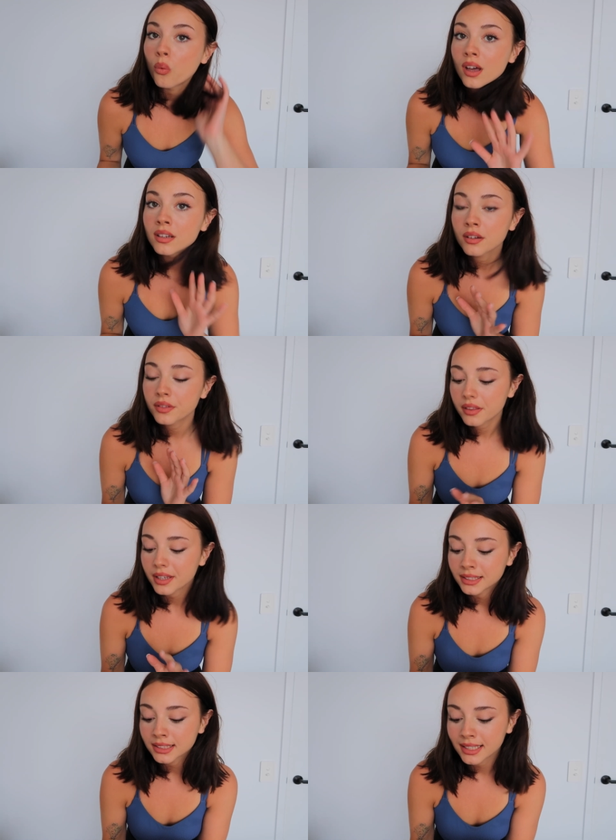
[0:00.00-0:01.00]
One of the
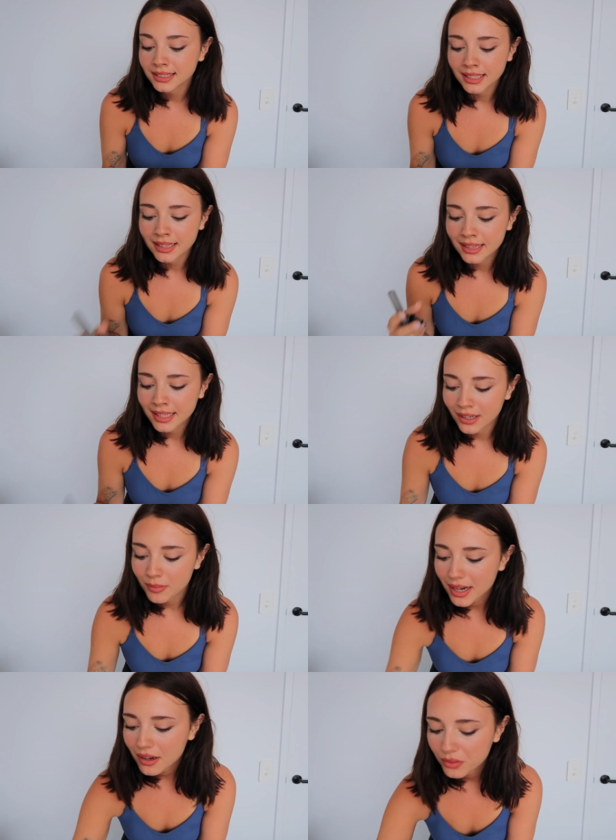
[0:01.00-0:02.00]
things that I didn't think
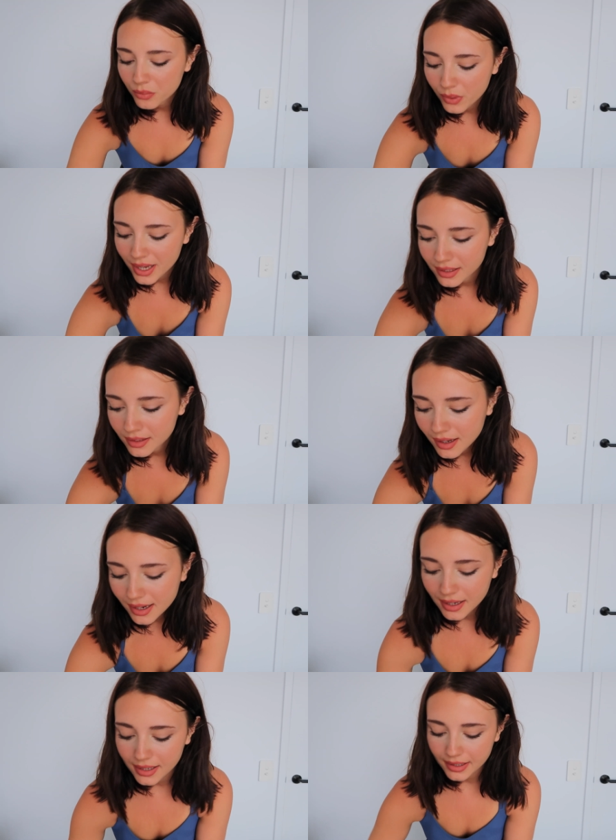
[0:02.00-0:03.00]
about when
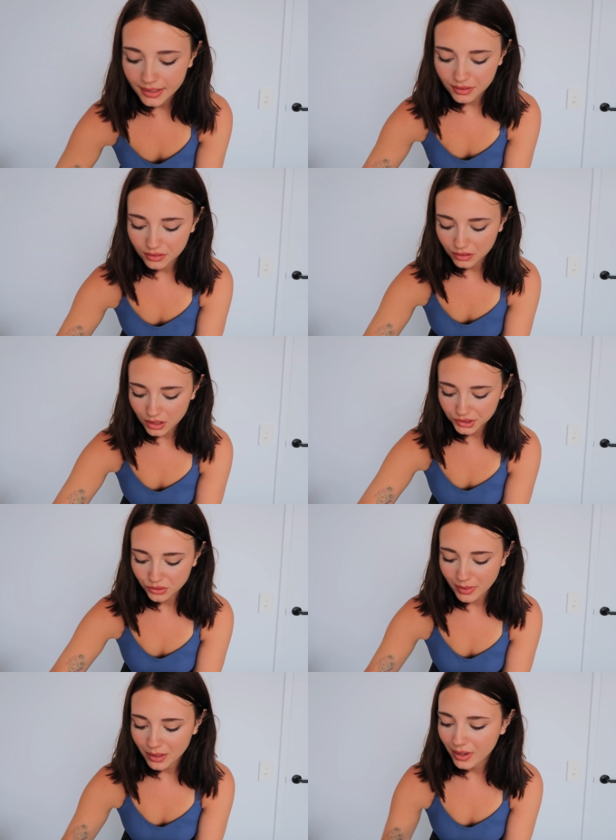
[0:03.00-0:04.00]
I lost
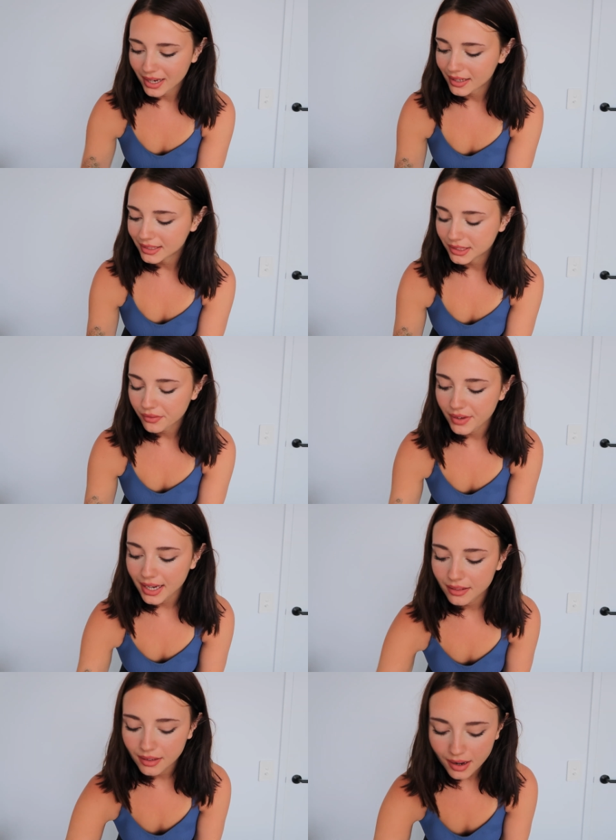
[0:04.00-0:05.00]
all my weight is the
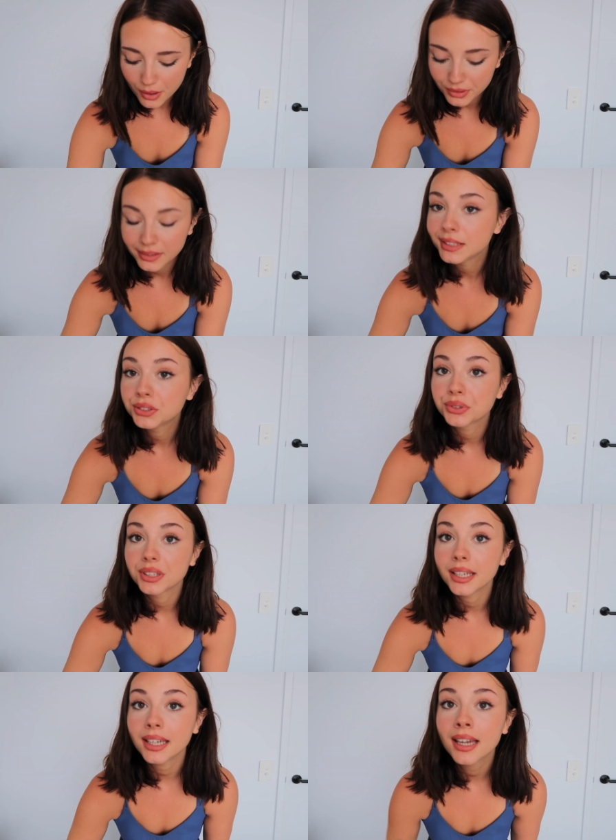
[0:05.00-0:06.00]
fact that I'll
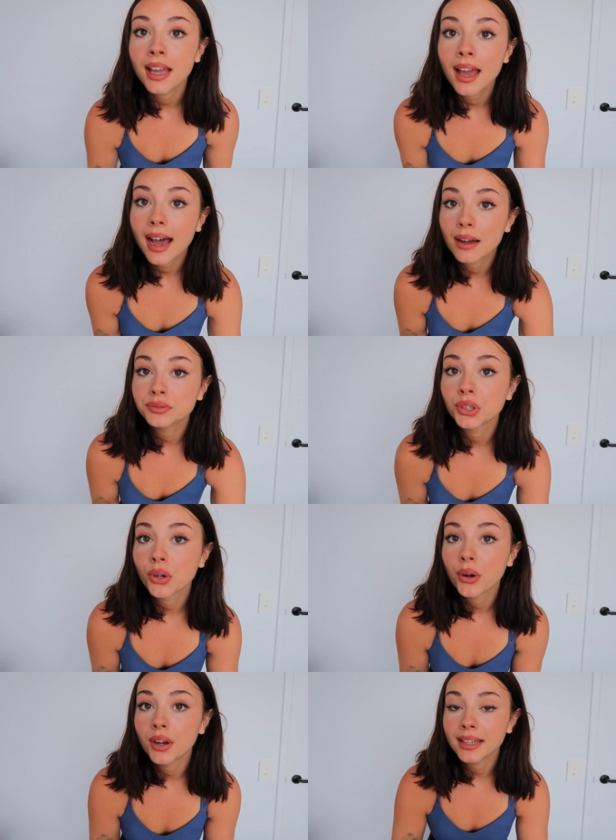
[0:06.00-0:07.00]
literally have to
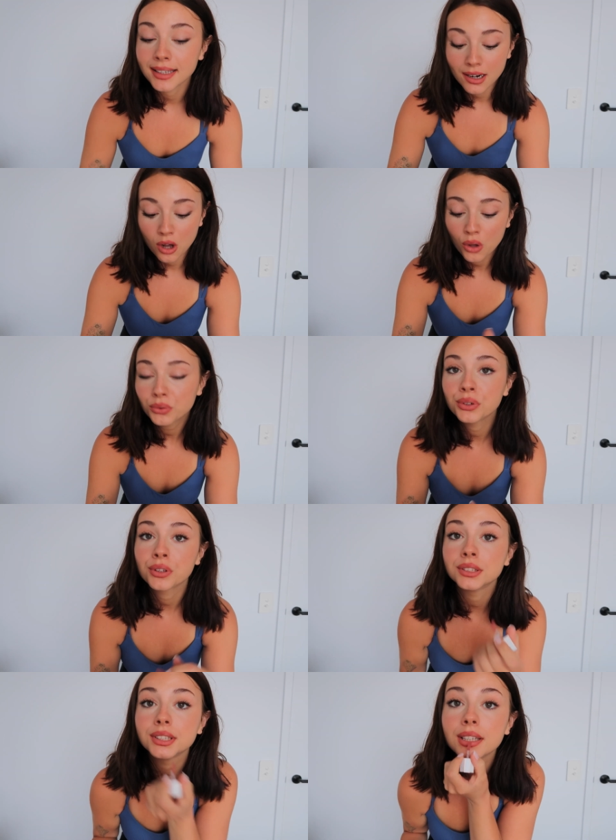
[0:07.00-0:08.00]
go and get a whole new
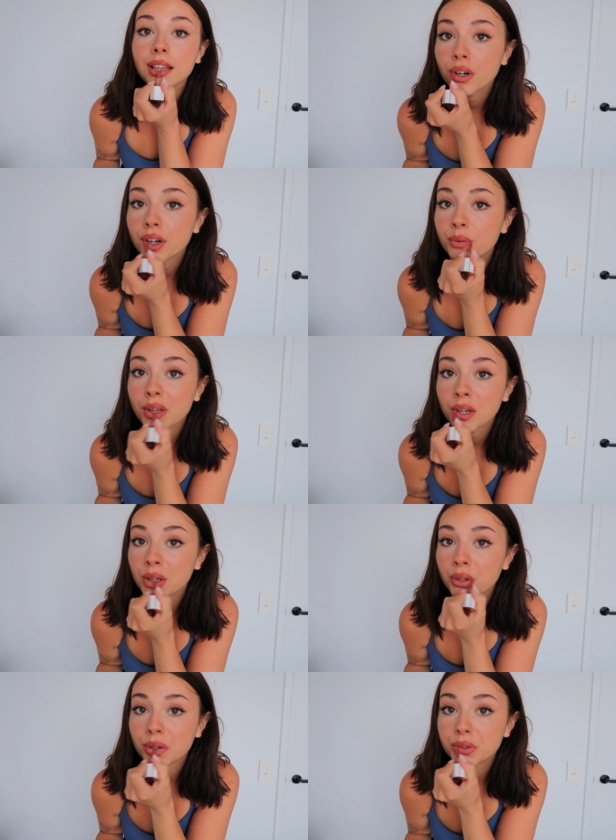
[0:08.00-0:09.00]
closet. We don't have any
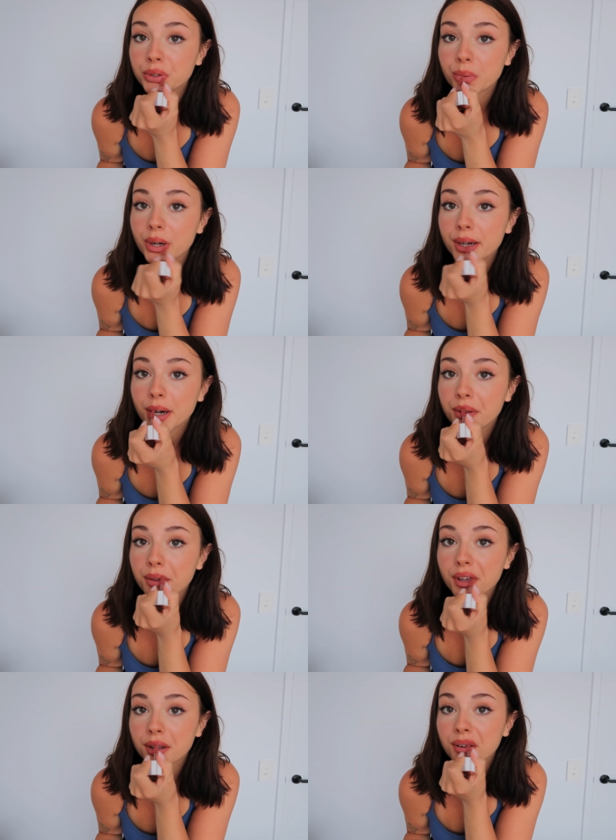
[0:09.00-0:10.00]
clothes to wear other
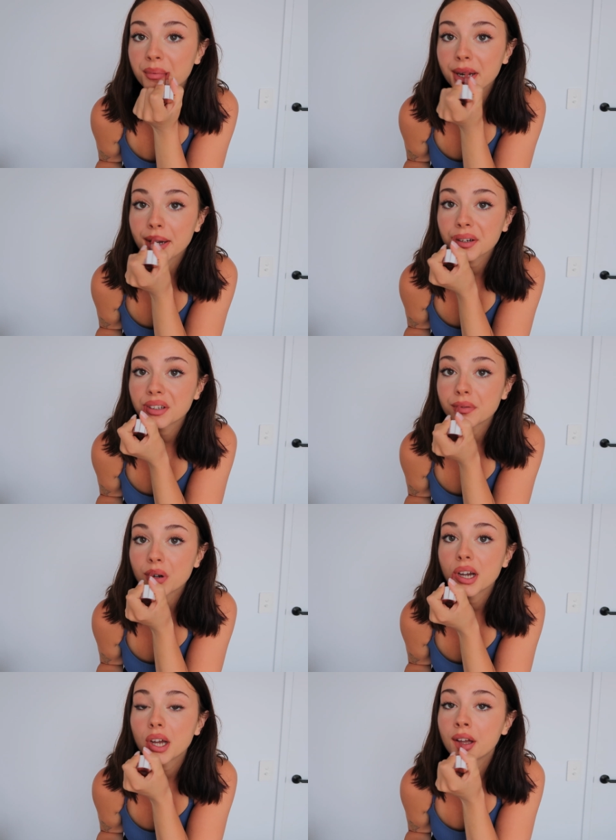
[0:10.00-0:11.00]
than my
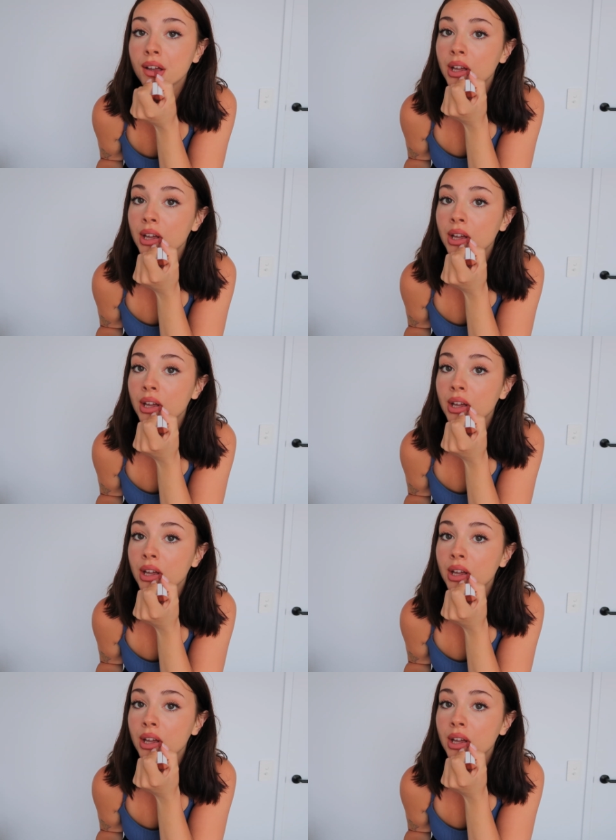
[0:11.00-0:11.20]
activewear.